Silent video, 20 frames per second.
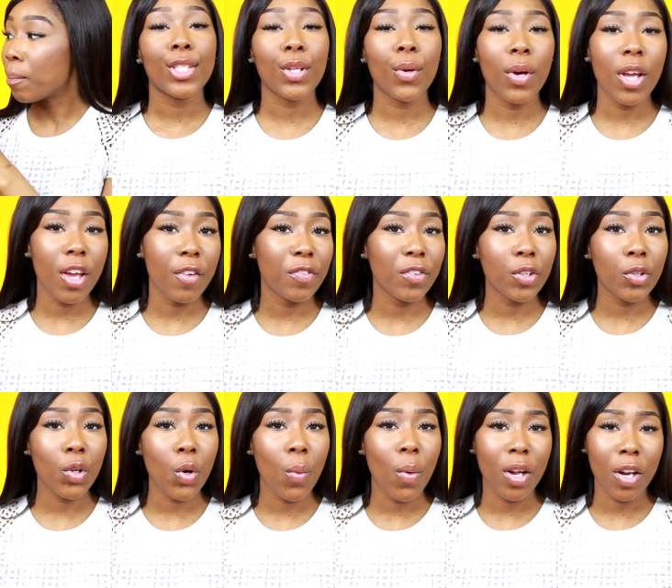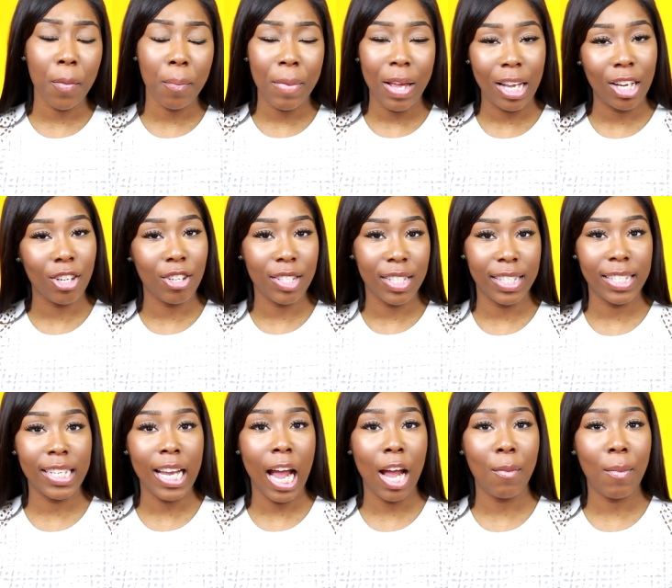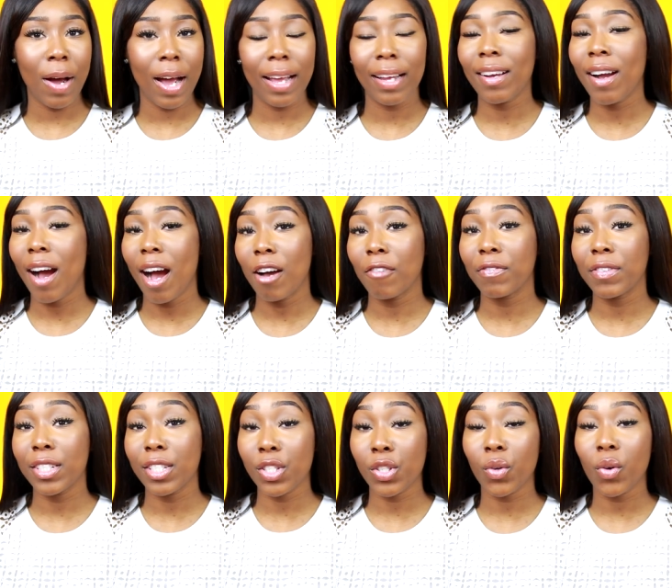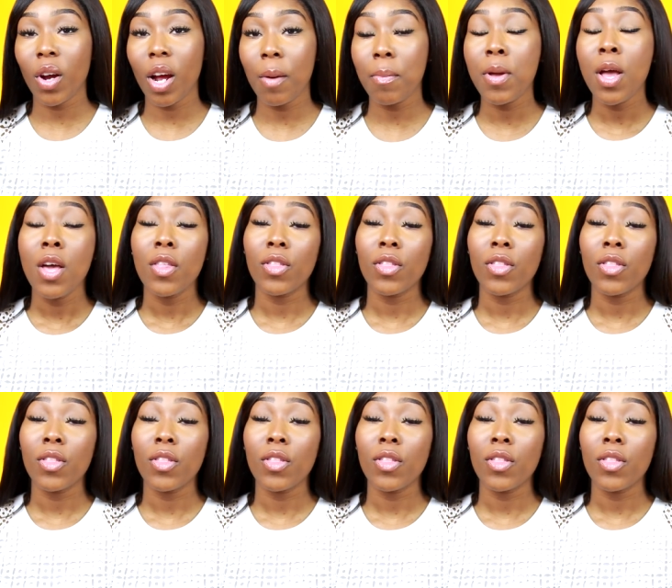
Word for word: So if you don't want to make your DIY coffee scrub,